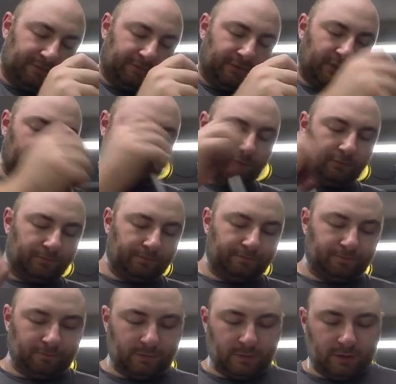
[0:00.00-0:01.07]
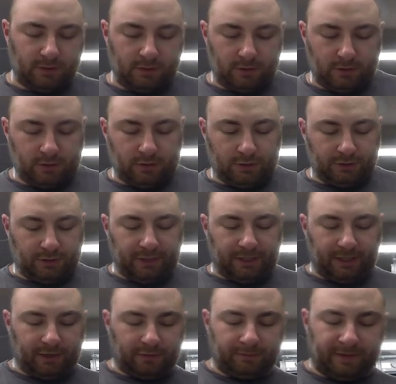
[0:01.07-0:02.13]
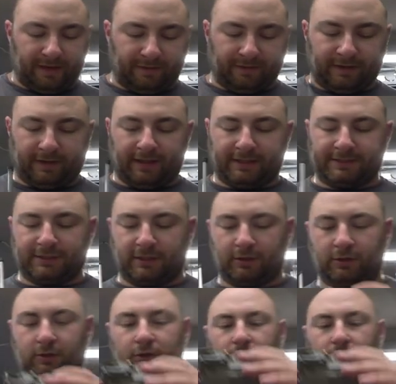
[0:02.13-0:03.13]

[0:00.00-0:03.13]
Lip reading: the float. So there you go, now that that's all